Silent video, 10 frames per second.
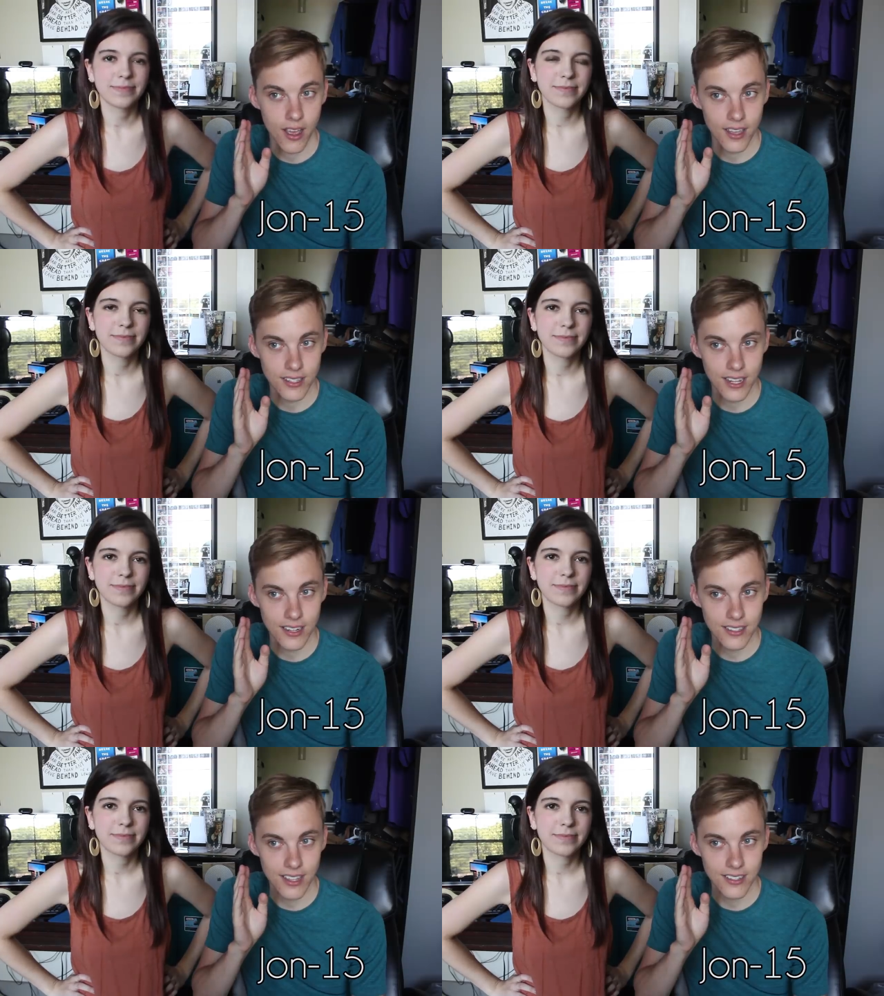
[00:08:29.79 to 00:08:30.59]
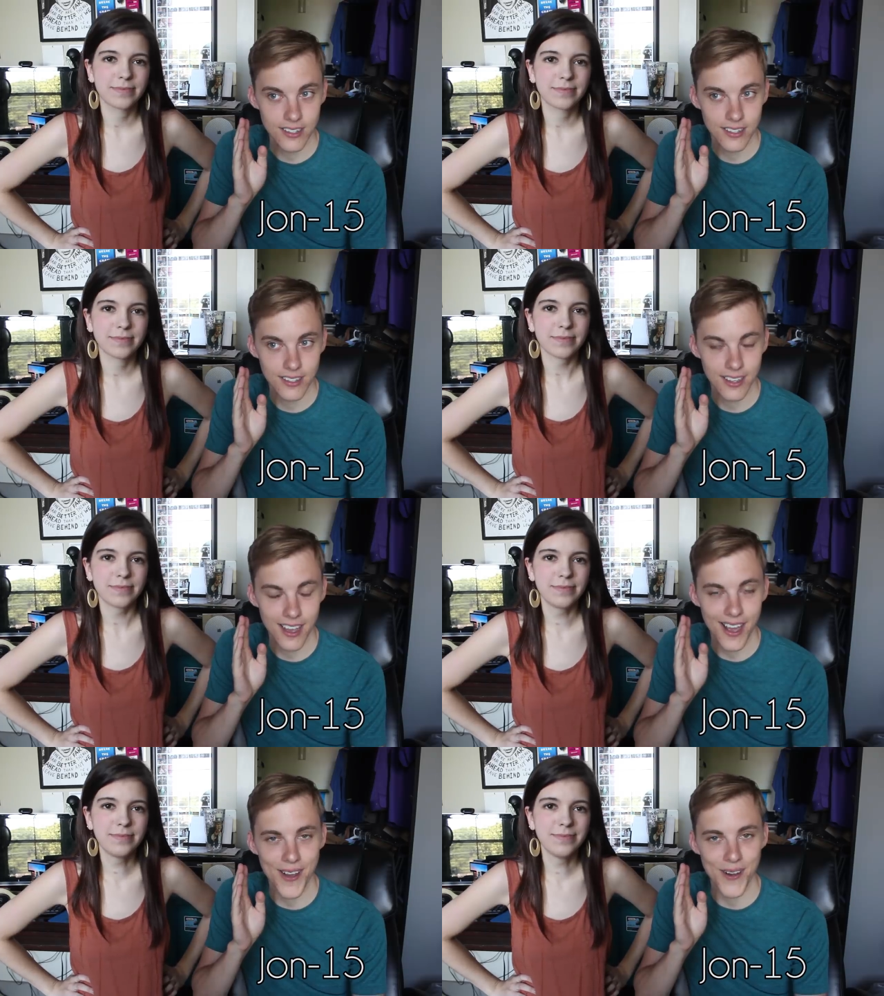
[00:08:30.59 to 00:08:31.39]
Speaker 1: Is it Anastasia?
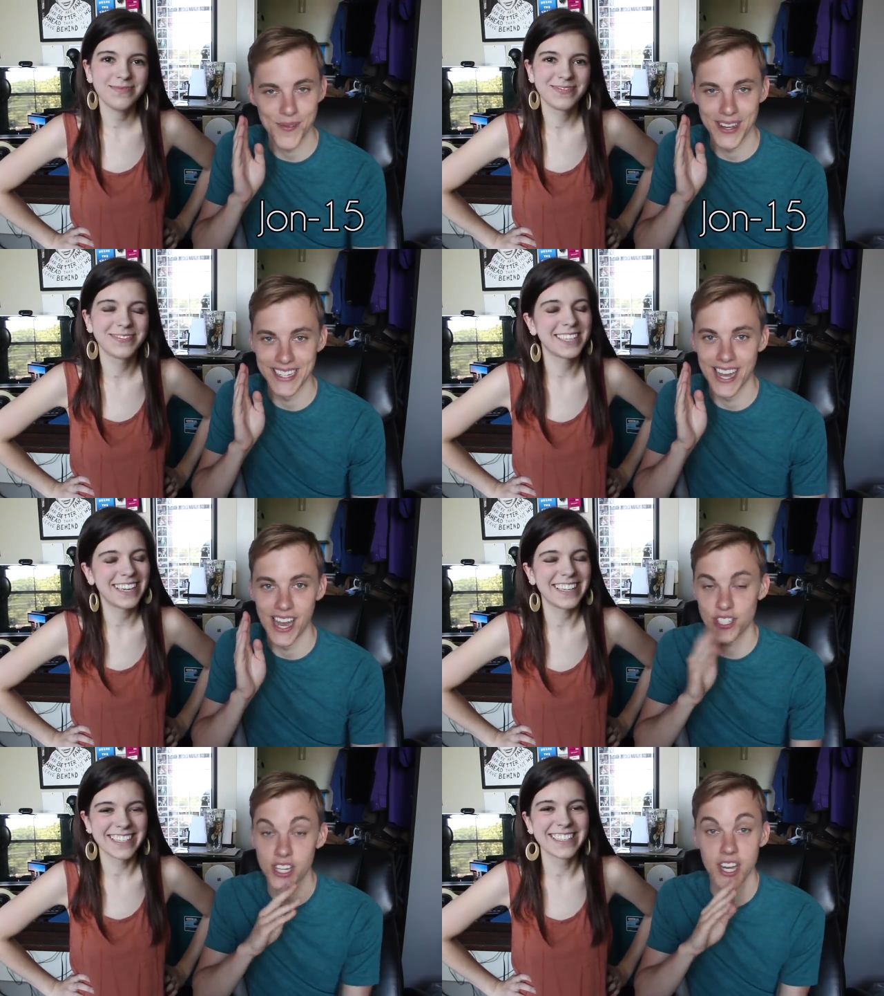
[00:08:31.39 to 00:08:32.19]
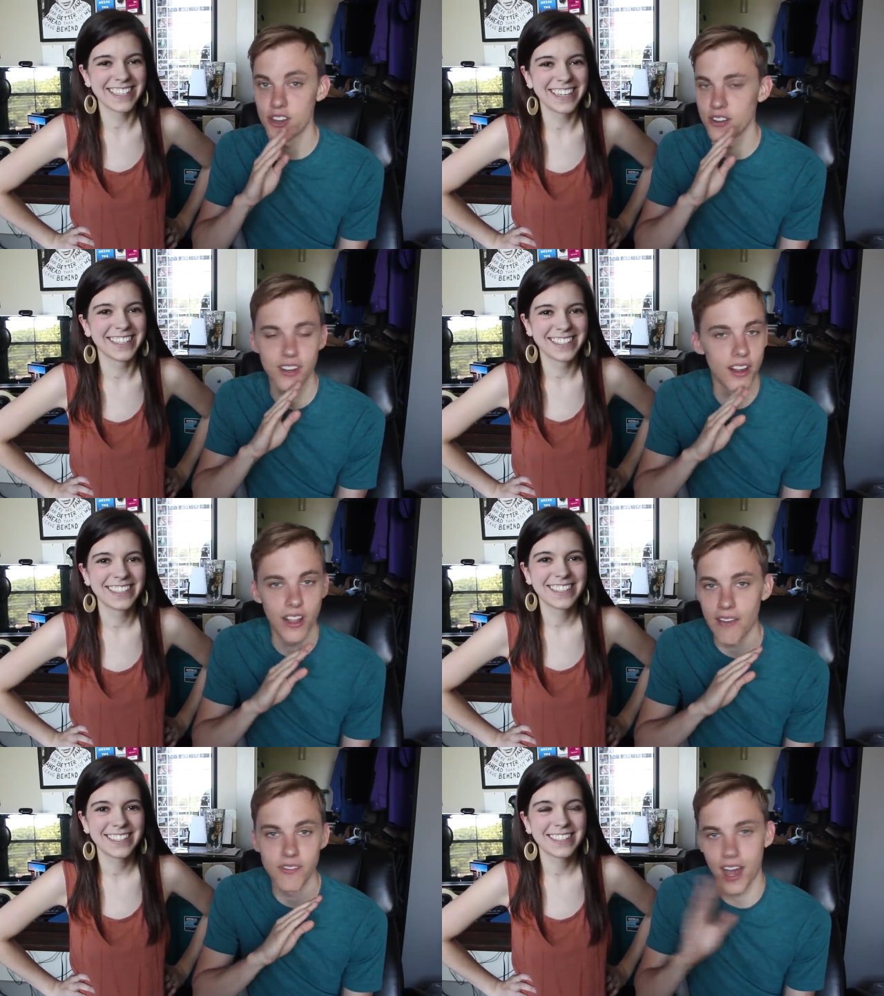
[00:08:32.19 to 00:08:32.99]
Oh my gosh. It is. yeah.
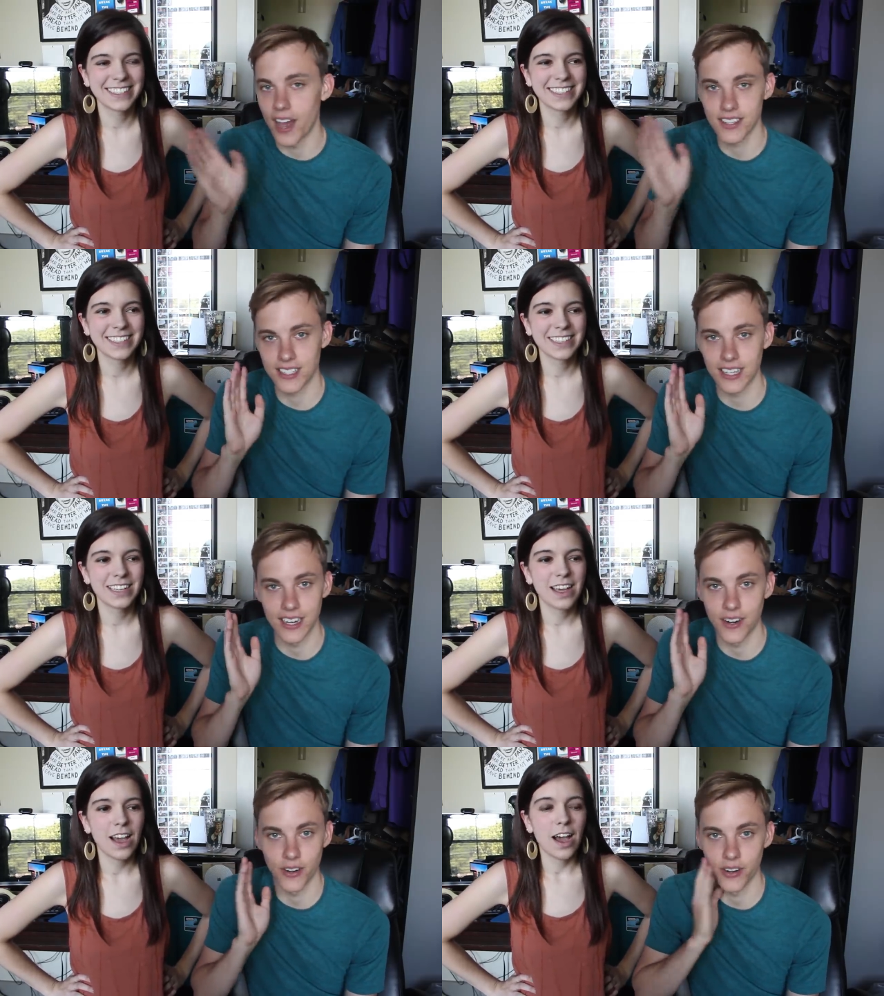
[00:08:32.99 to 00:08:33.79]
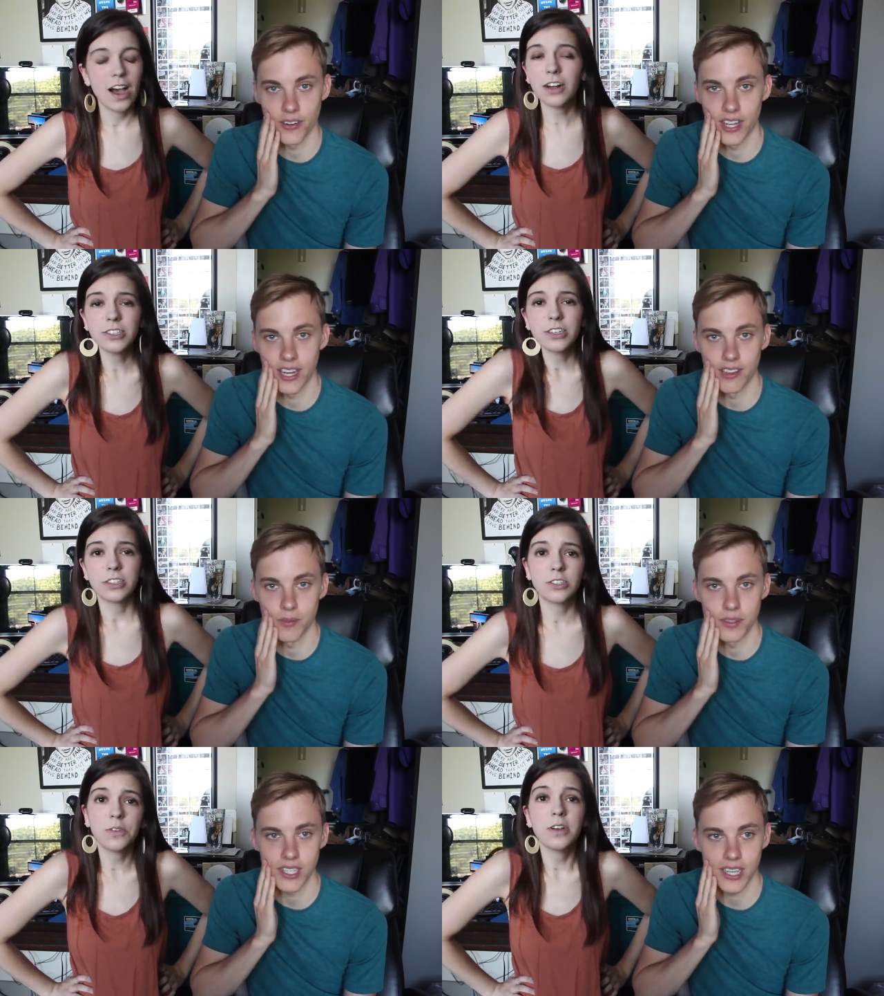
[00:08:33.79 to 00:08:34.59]
I've not seen it or heard Heart, any of the
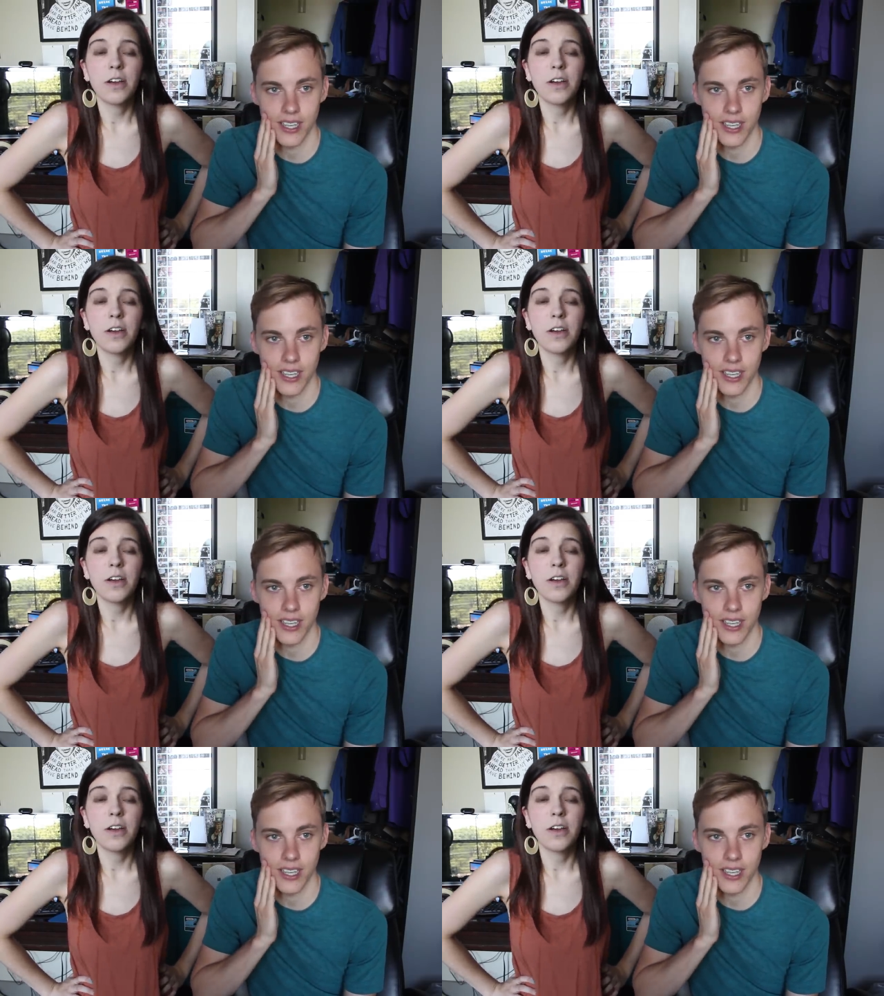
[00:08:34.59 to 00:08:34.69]
music. Don't